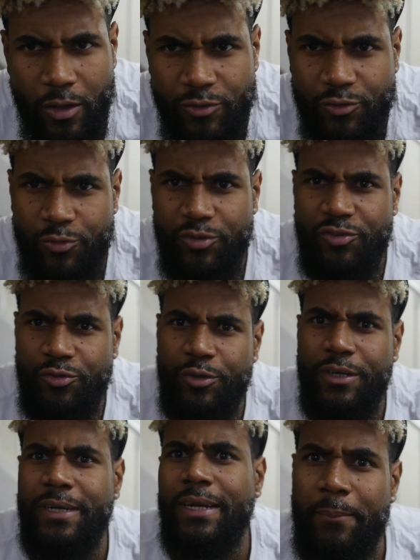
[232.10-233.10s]
long story
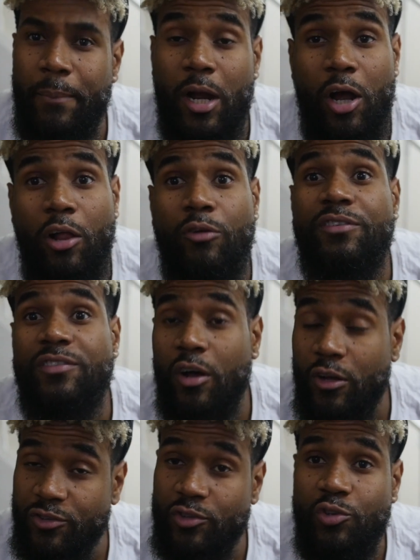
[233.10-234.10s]
short, my colorist
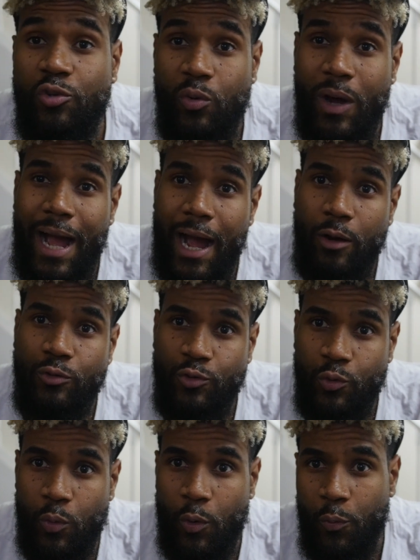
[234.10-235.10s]
also knew how
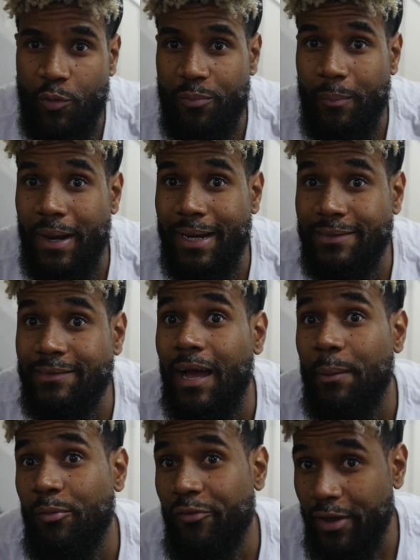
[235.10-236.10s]
to work with my
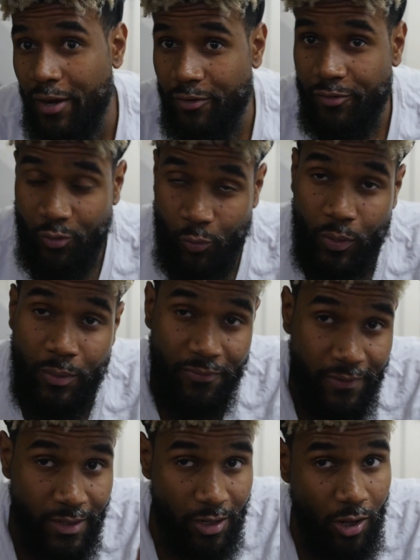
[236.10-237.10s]
type of hair. You'll want to
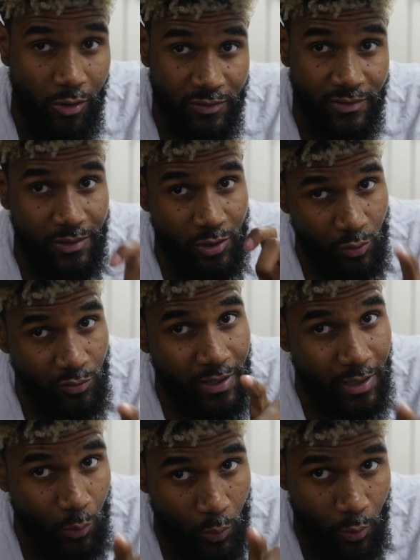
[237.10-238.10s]
find a colorist that knows
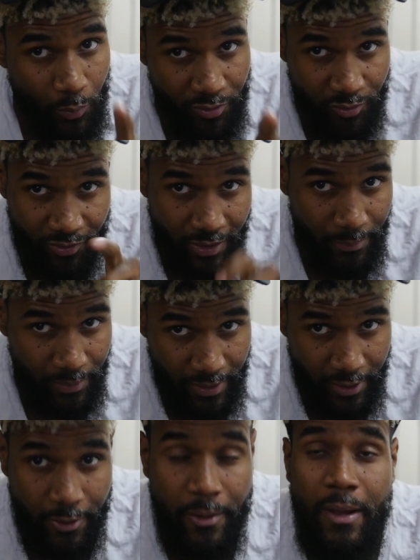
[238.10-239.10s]
how to work with your type of
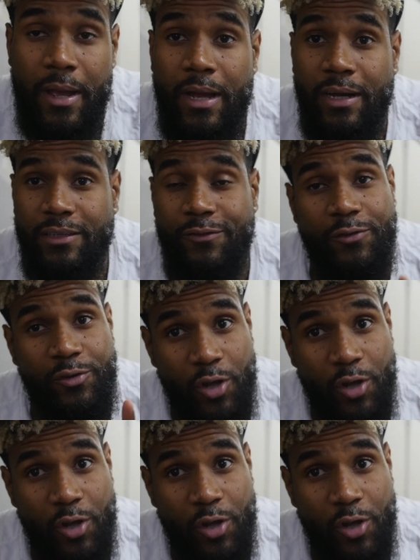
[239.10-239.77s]
hair. If you